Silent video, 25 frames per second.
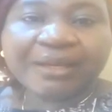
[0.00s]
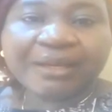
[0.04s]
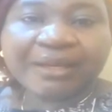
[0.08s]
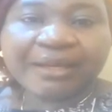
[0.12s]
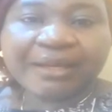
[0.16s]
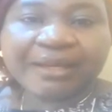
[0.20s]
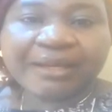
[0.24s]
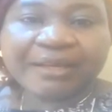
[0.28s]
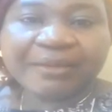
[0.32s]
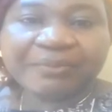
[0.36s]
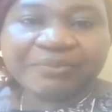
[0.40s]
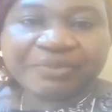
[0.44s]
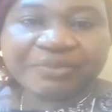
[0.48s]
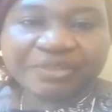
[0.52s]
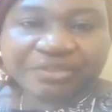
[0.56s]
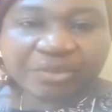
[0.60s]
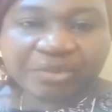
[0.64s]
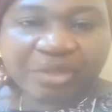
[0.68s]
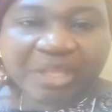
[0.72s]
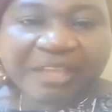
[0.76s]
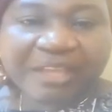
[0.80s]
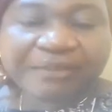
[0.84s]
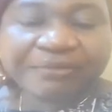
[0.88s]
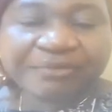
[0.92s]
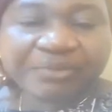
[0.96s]
uh, so
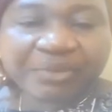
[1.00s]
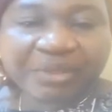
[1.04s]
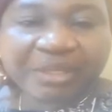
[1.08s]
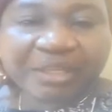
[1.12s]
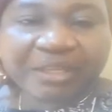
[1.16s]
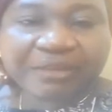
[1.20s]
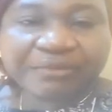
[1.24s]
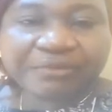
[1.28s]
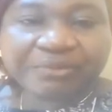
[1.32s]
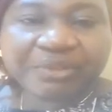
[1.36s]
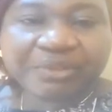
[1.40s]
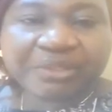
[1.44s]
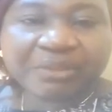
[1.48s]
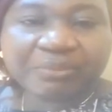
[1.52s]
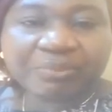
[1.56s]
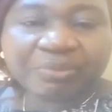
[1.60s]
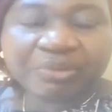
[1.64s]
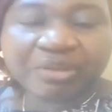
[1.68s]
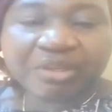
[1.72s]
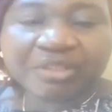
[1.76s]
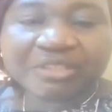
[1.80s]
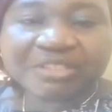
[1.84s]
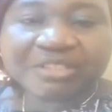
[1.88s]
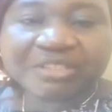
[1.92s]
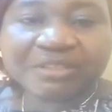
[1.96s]
every, every,
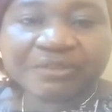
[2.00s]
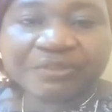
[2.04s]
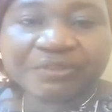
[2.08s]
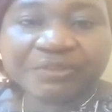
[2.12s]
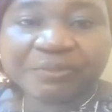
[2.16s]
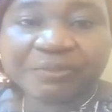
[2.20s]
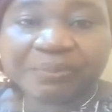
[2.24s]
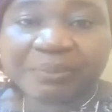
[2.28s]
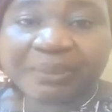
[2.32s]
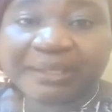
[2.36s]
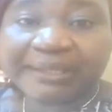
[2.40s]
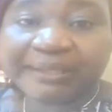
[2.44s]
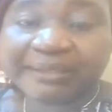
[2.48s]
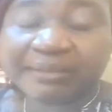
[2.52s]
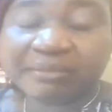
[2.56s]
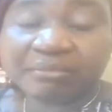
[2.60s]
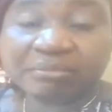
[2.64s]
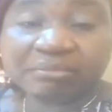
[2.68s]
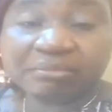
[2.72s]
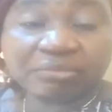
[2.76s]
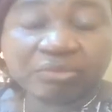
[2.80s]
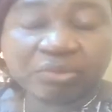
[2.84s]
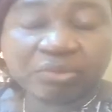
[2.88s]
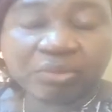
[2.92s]
because salesmen